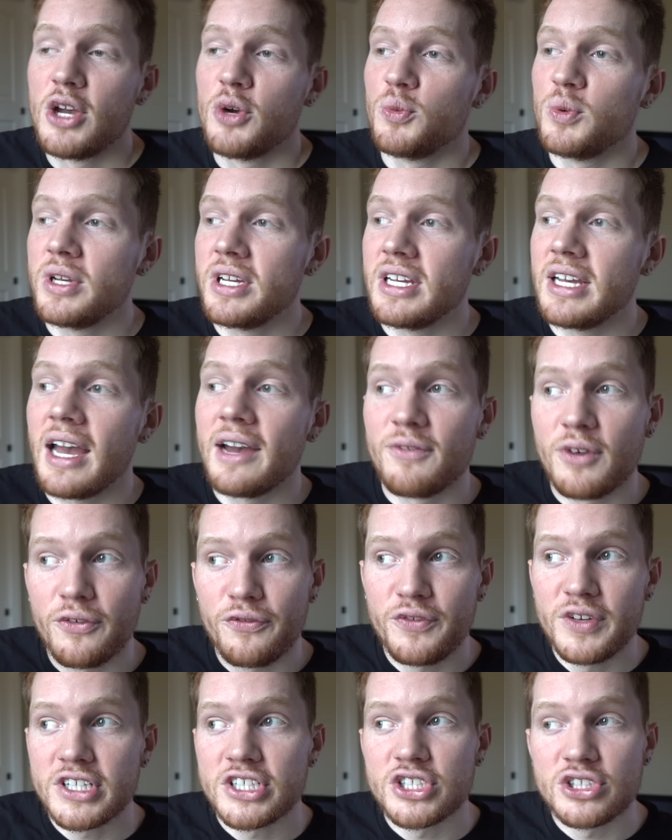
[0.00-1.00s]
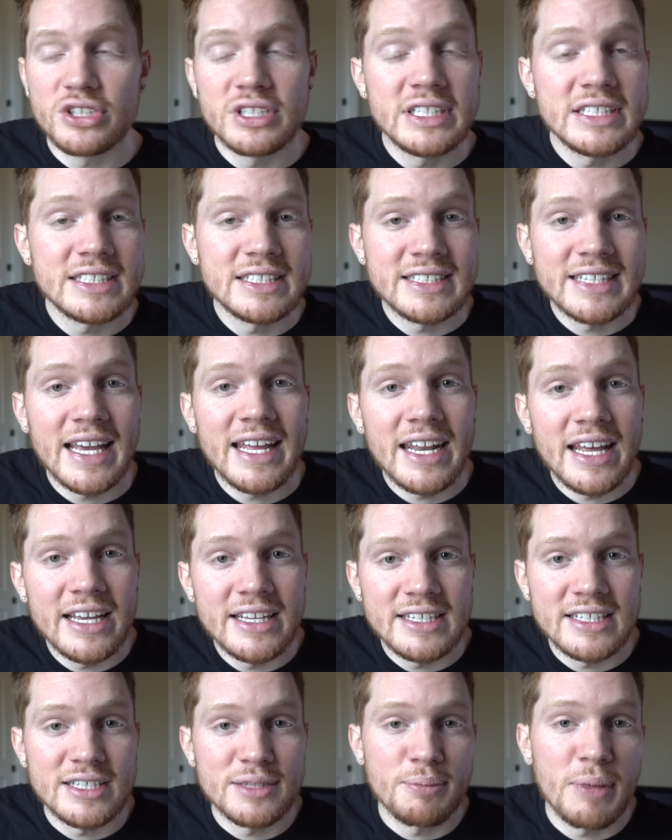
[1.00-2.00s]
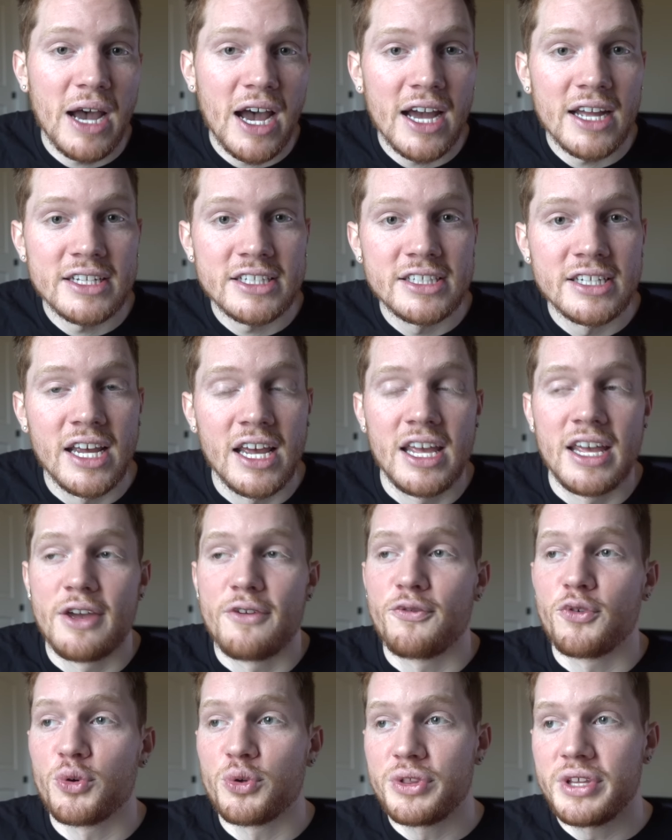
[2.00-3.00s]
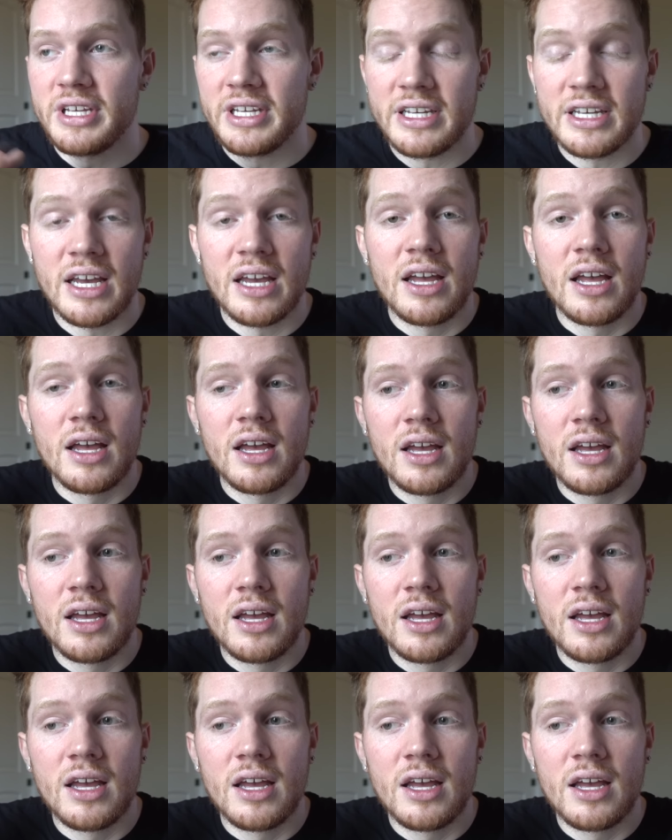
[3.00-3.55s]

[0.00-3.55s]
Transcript: we have officially set a spot for the